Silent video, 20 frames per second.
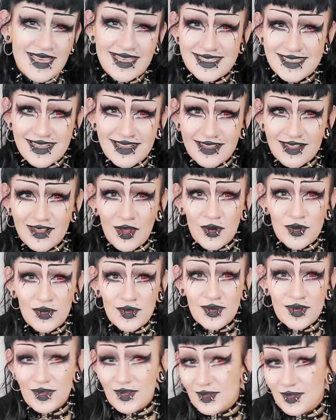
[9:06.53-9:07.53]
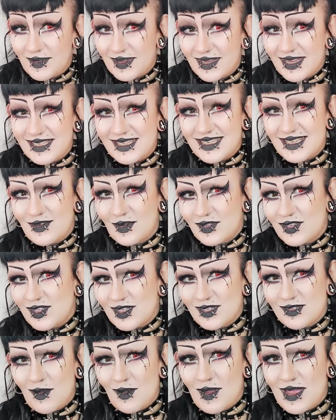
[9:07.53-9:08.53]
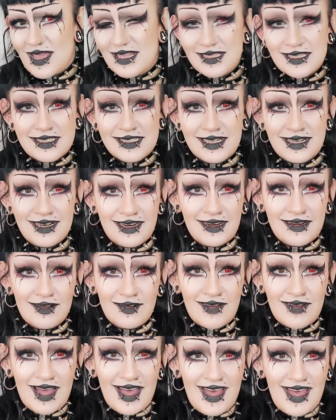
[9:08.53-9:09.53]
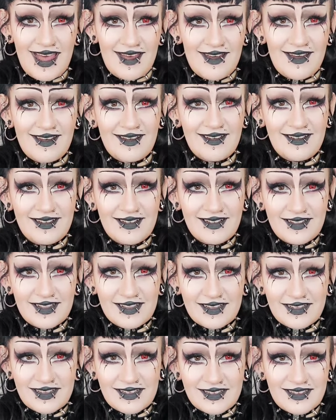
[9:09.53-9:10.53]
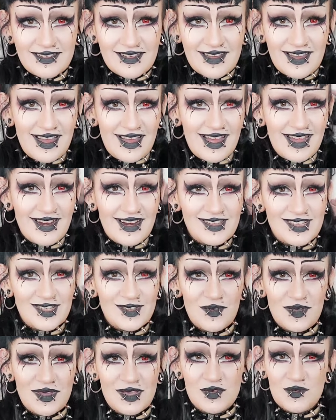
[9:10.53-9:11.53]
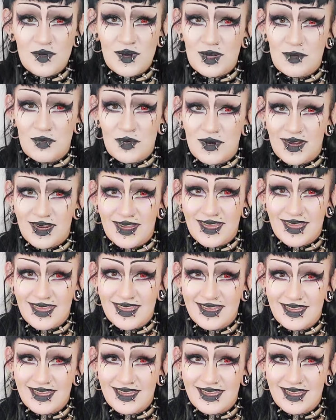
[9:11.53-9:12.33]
look, because you've just got instantly long hair, and I just think it's really pretty.